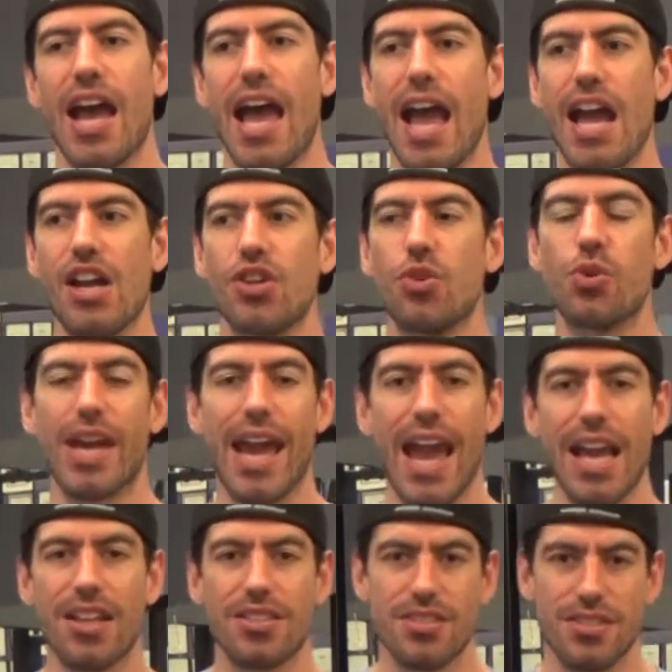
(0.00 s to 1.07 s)
and you
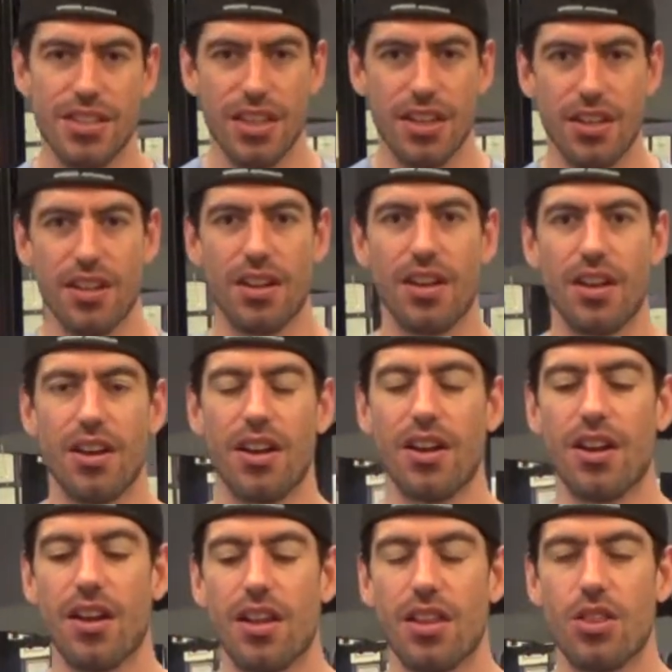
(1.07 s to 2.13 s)
can't see
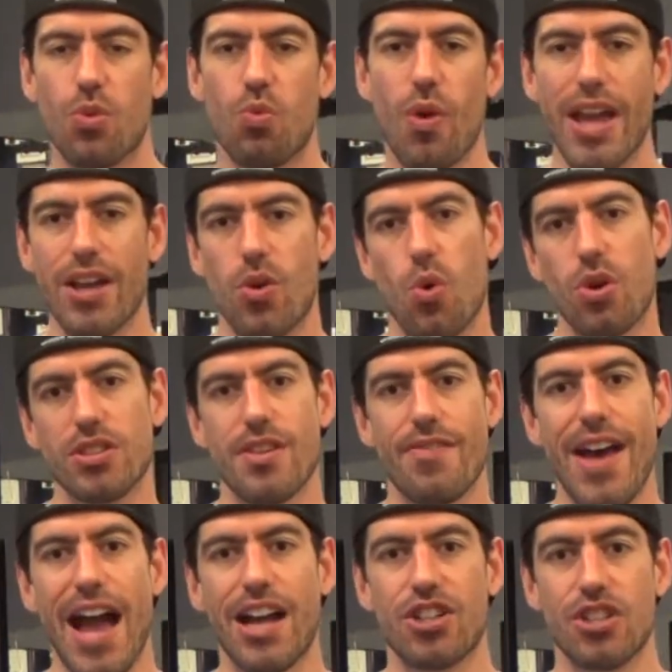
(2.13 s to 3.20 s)
the right course of
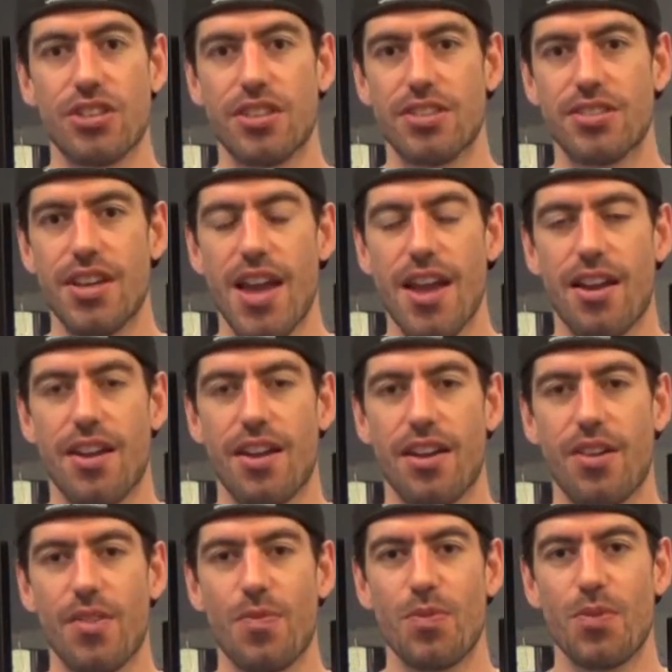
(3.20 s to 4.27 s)
action to take.
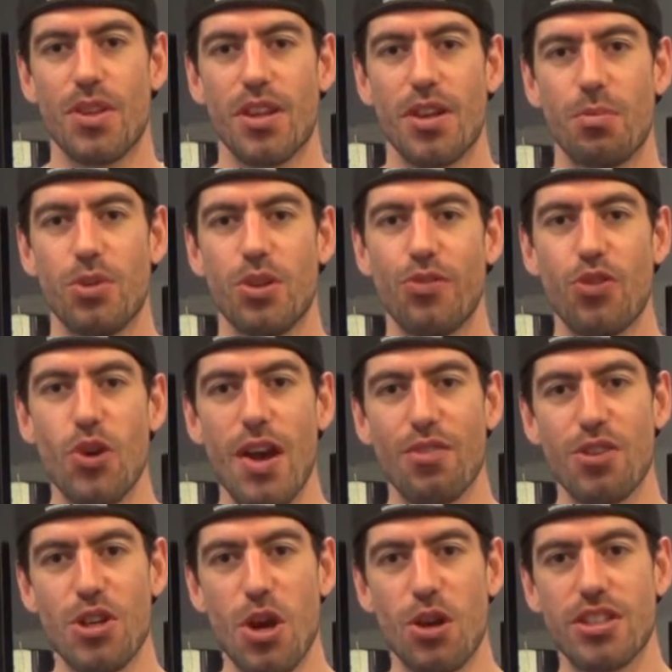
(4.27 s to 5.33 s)
But if you
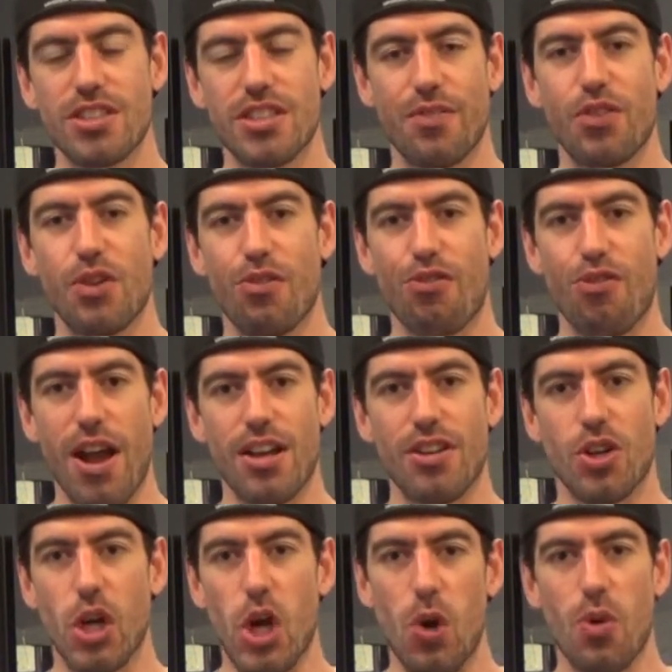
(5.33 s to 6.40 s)
ever notice if your friend
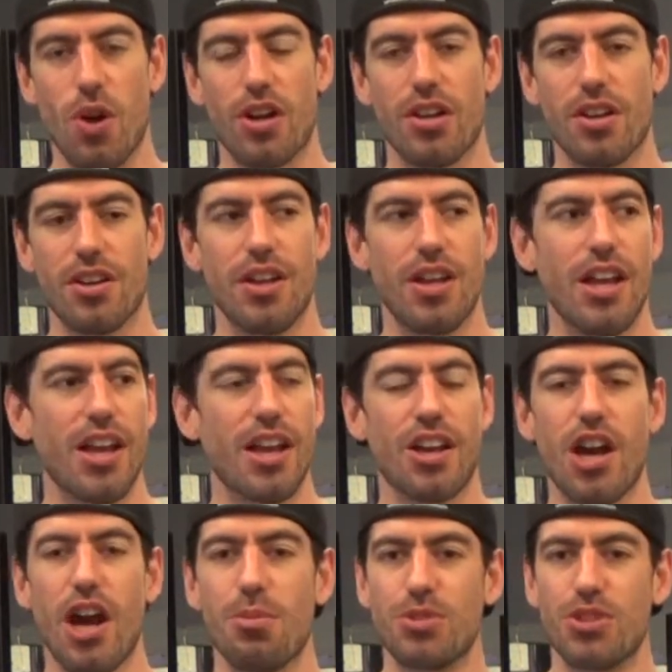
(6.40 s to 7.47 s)
or coworker
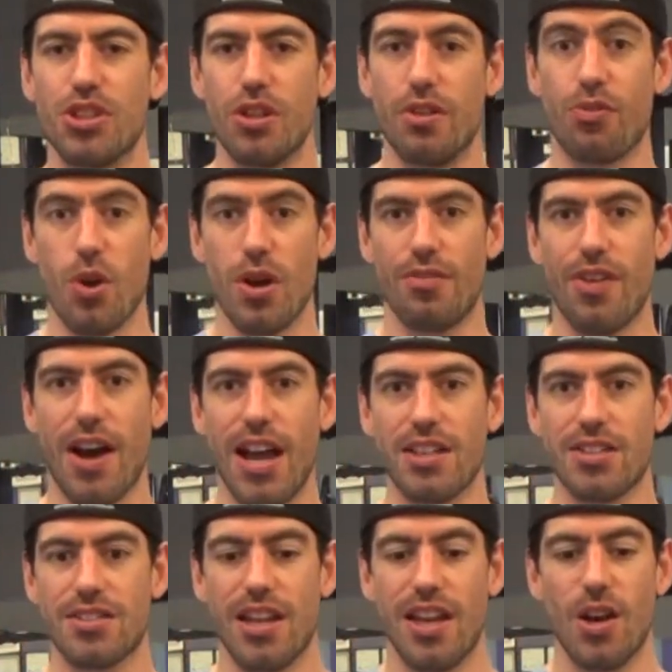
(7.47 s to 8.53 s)
comes to you for
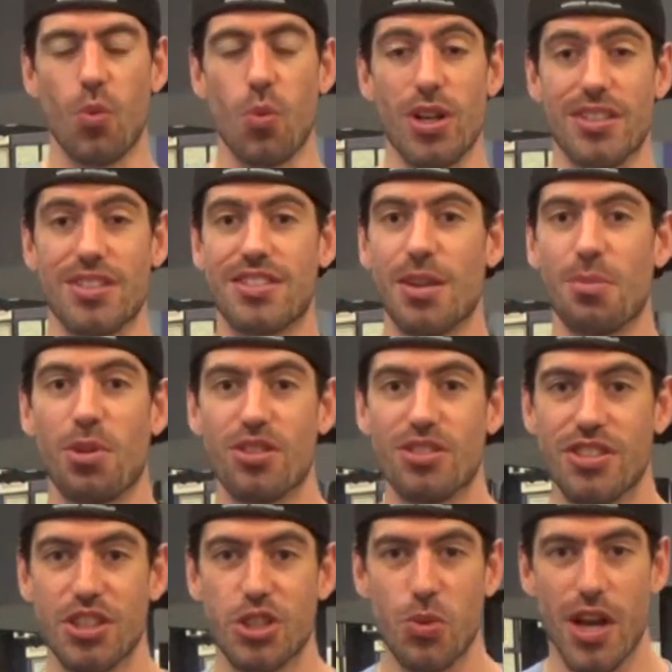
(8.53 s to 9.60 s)
advice with a similar
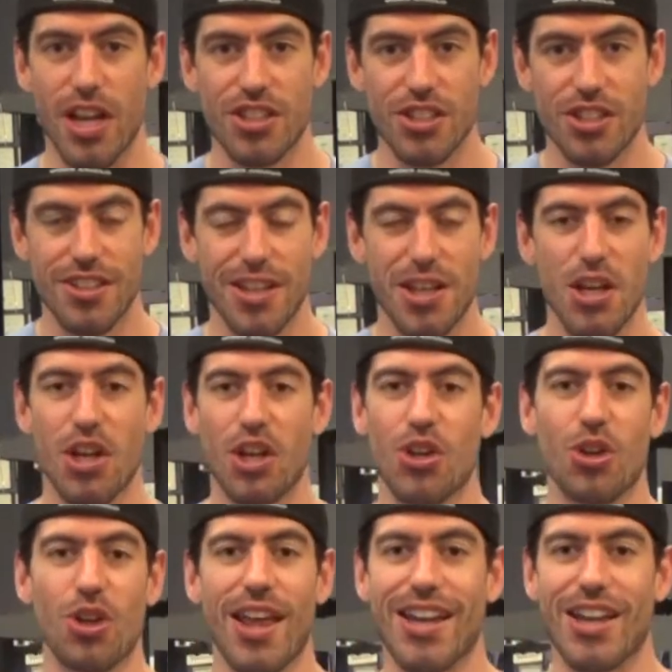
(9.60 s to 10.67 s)
situation,
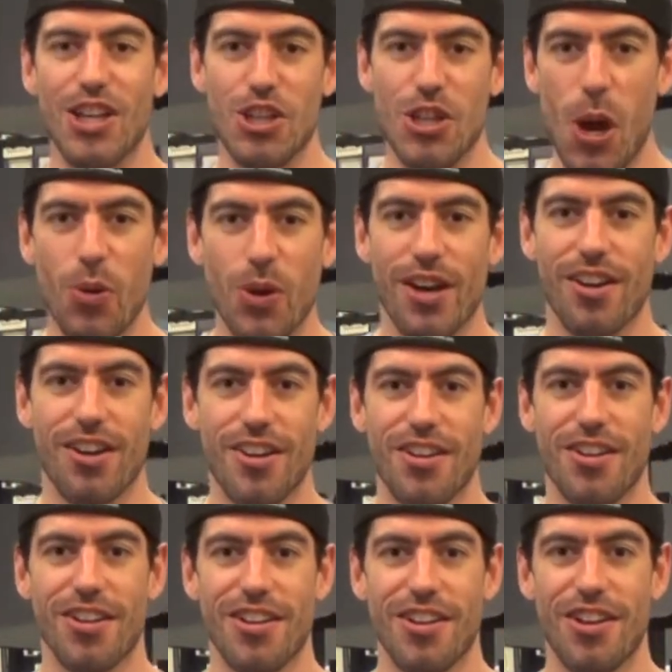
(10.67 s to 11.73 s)
you're like a Yoda.
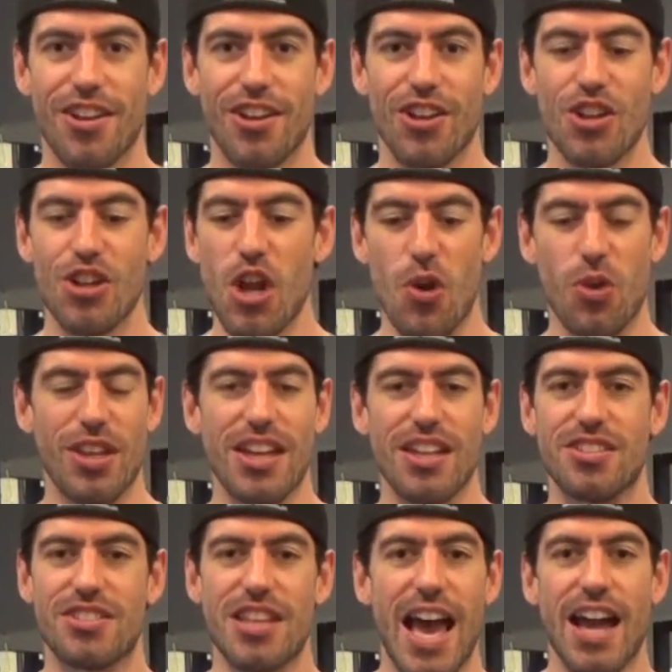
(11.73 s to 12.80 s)
You know the
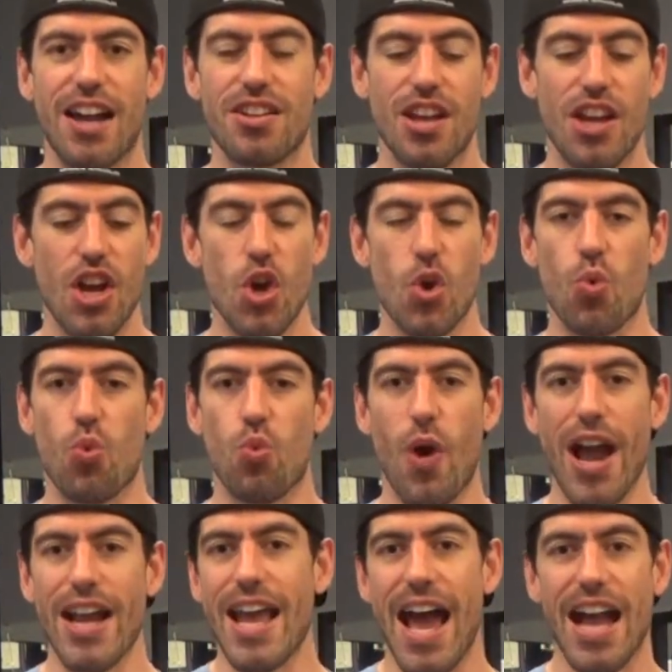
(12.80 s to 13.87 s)
exact
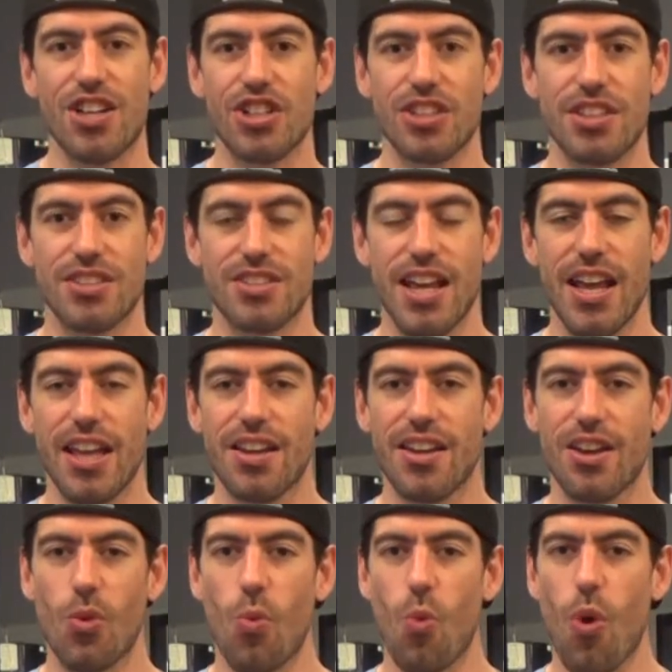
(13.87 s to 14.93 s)
right action to take.
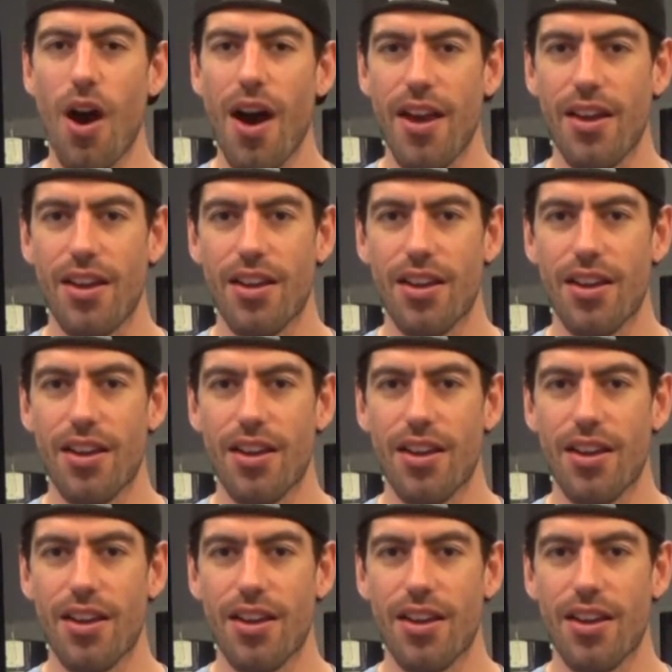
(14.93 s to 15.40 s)
Why?